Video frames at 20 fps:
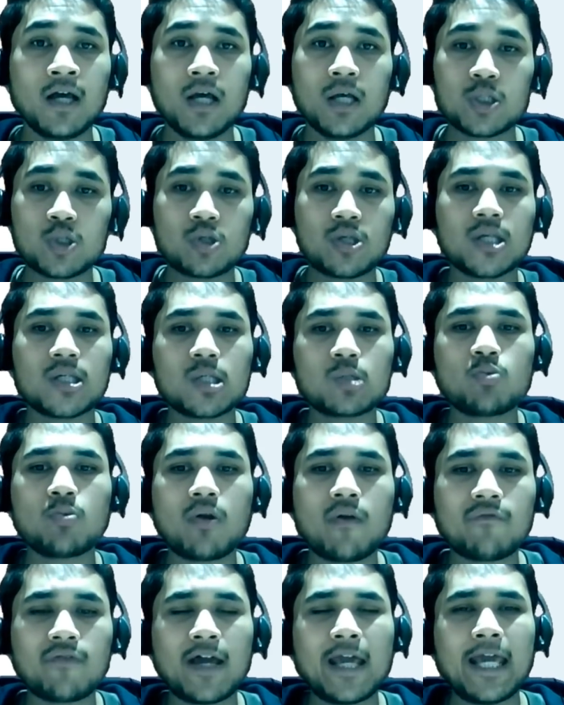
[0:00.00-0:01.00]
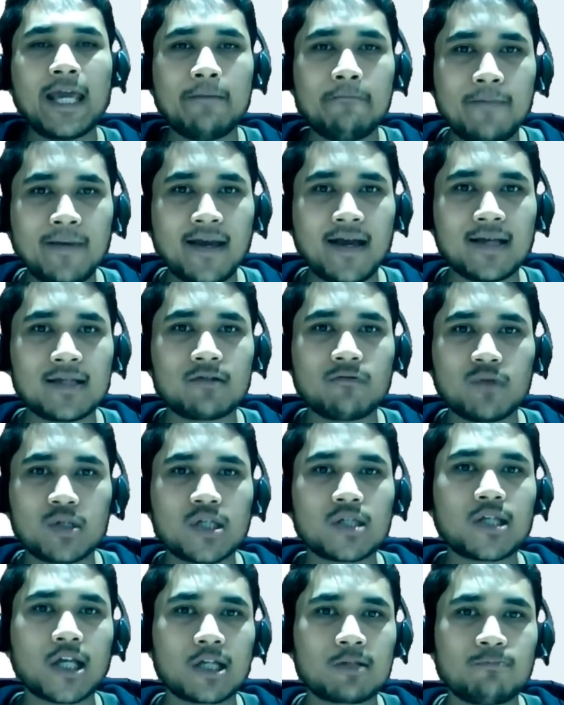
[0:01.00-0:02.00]
So this is one of the APIs which
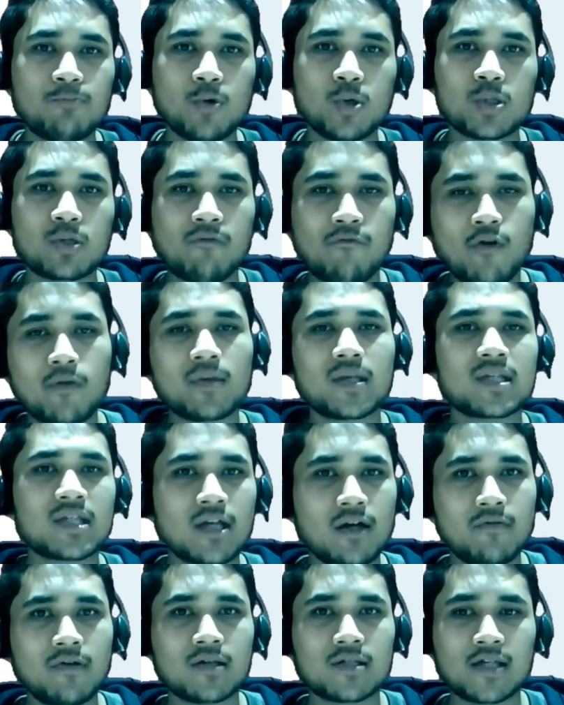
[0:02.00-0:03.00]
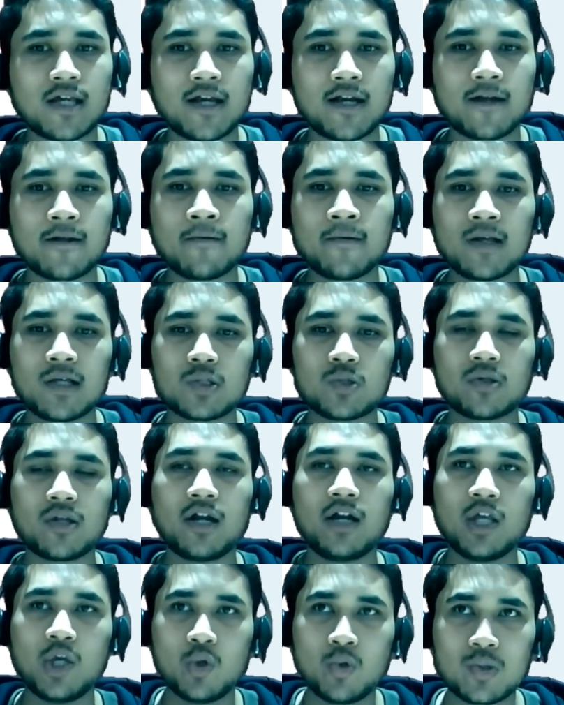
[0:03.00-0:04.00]
is exposed from the server side so
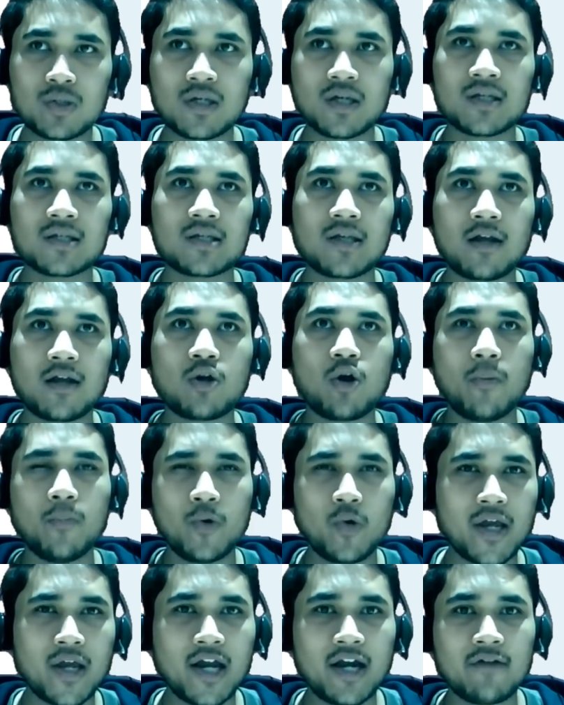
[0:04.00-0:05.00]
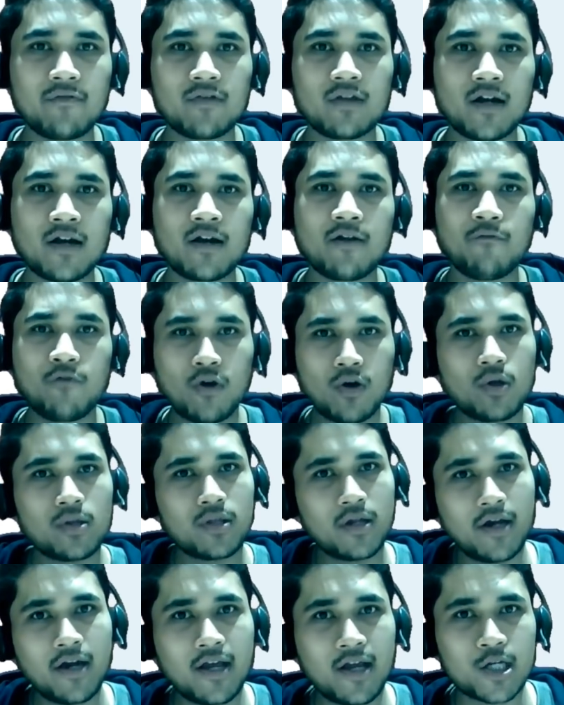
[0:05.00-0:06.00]
that users can communicate with it for
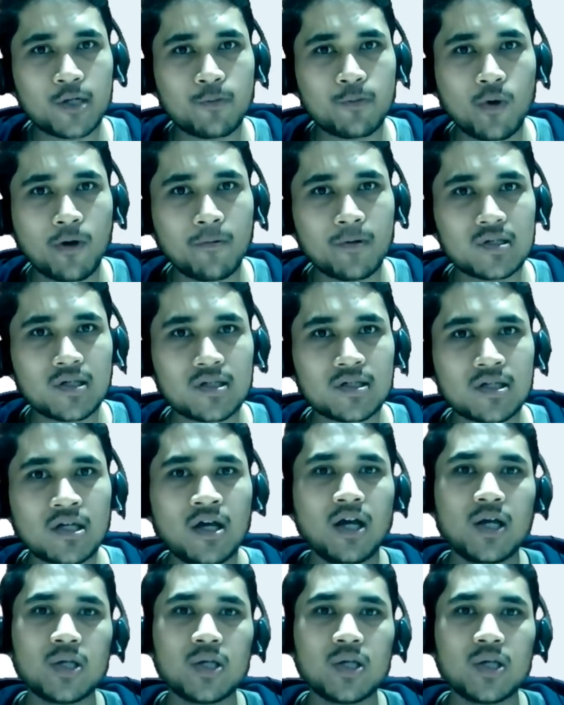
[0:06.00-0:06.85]
authentication purposes.